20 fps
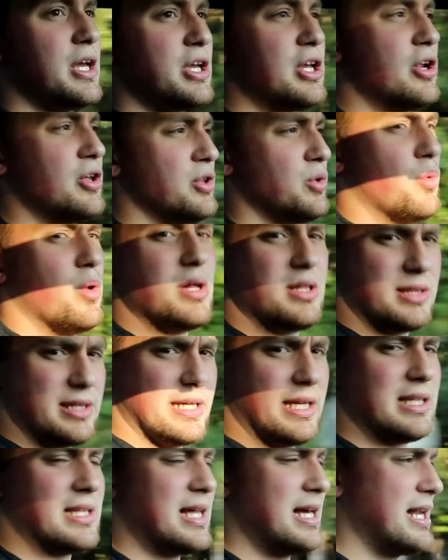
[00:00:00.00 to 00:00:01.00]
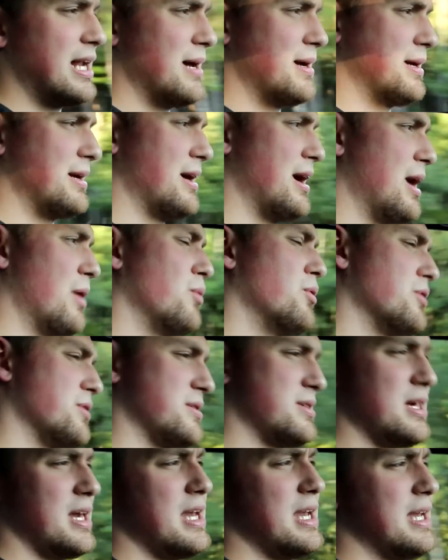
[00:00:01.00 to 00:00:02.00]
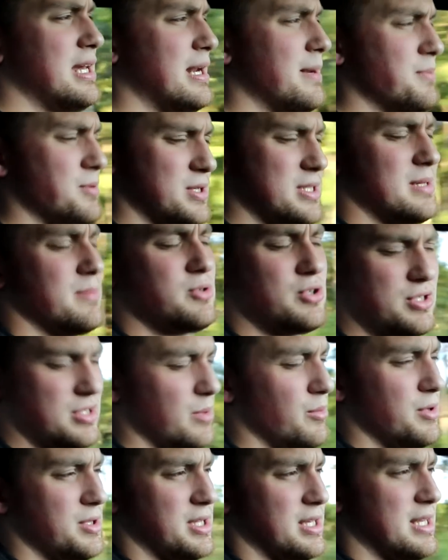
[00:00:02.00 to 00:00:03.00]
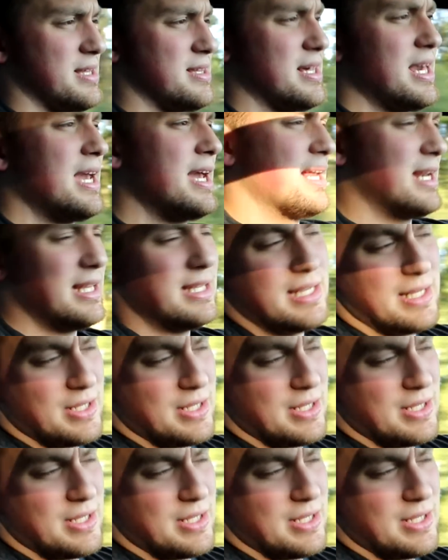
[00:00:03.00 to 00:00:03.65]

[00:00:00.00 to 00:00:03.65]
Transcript: You know, the one thing that I will say, and because I'm sure someone's going to say it, and